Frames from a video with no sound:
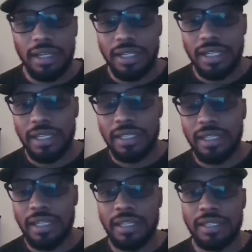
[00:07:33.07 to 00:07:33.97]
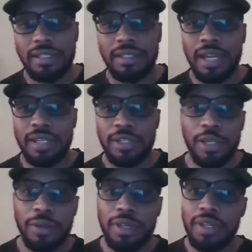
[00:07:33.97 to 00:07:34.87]
in
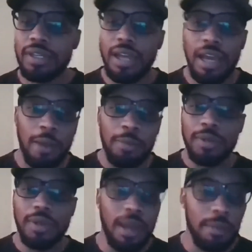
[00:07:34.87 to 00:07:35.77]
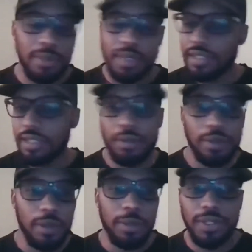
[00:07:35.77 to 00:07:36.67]
Nigeria. I'm continuing
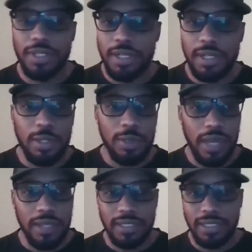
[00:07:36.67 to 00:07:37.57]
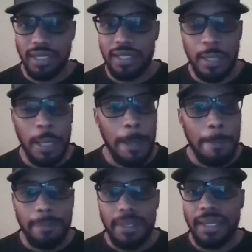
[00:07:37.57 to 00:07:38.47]
to push it in the United States,
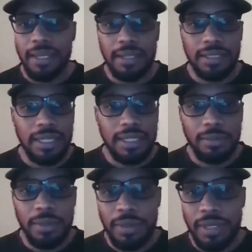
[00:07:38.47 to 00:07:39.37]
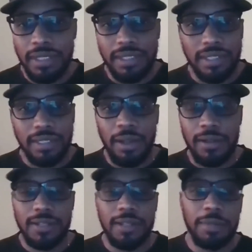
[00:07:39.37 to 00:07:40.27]
and I think, man, it's the start
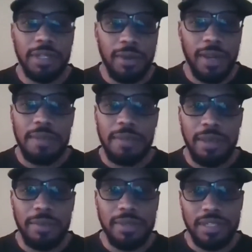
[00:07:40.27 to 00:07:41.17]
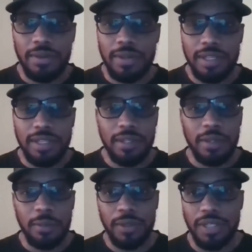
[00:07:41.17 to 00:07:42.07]
of something great, man. We're just gonna continue to
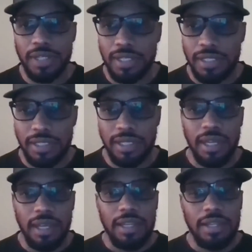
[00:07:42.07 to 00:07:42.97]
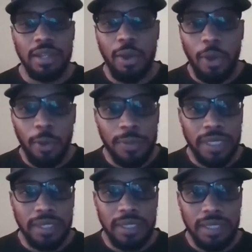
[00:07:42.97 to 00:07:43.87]
push it and just, you know, hope
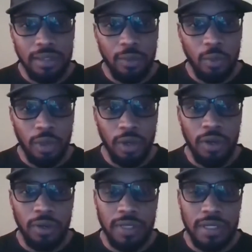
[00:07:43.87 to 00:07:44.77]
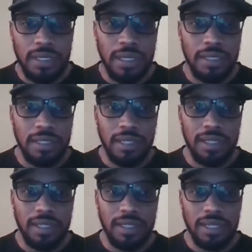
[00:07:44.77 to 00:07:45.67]
that the world is just
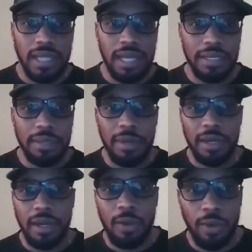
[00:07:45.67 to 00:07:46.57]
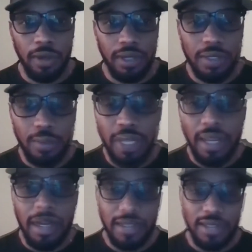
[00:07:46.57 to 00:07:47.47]
as excited about our work as we
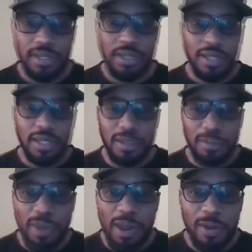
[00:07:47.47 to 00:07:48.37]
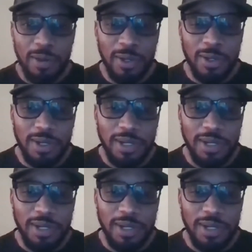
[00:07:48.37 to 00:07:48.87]
are. So tomorrow,